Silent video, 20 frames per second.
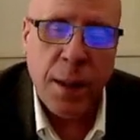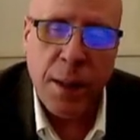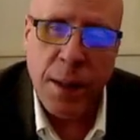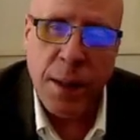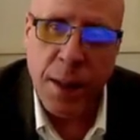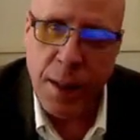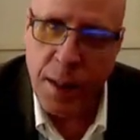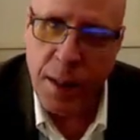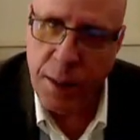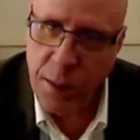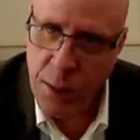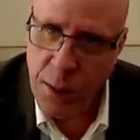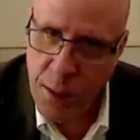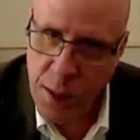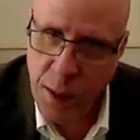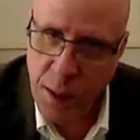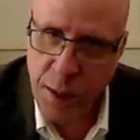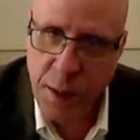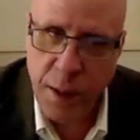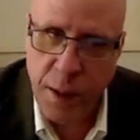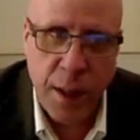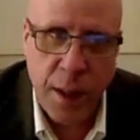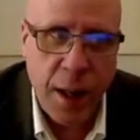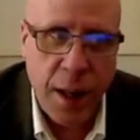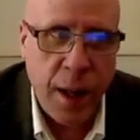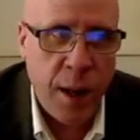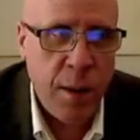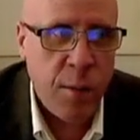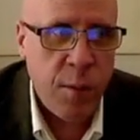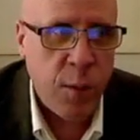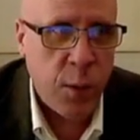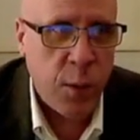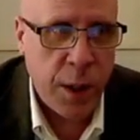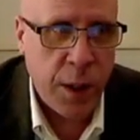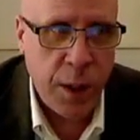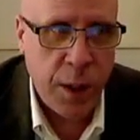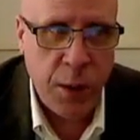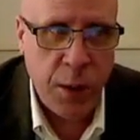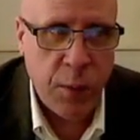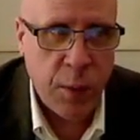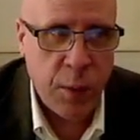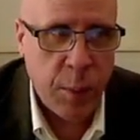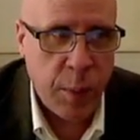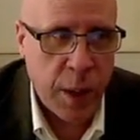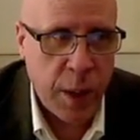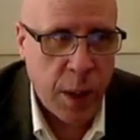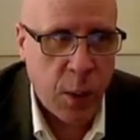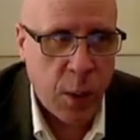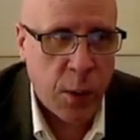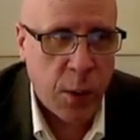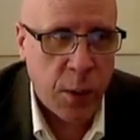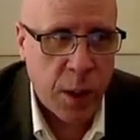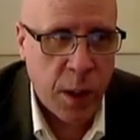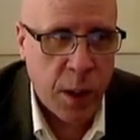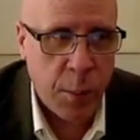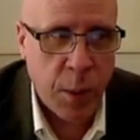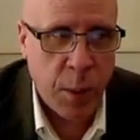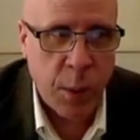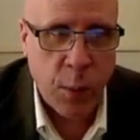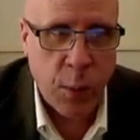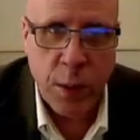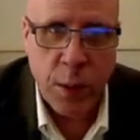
And it turns out that every even power that I might want